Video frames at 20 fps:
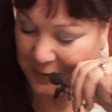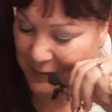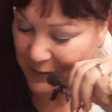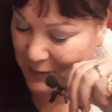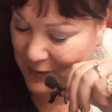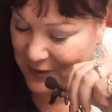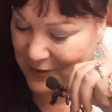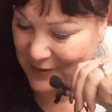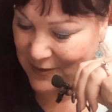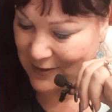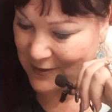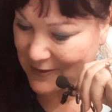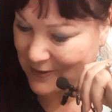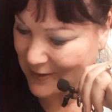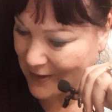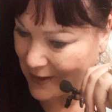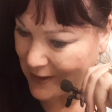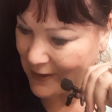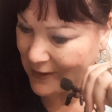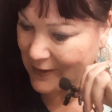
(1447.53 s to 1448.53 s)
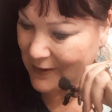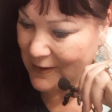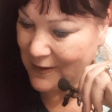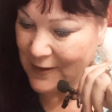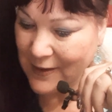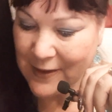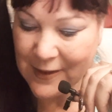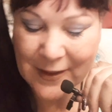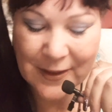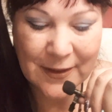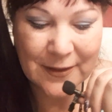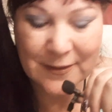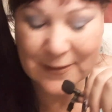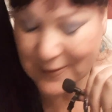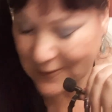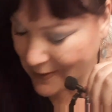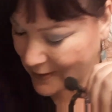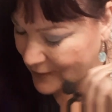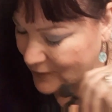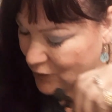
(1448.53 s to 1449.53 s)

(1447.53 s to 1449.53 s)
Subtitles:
what does it say? It says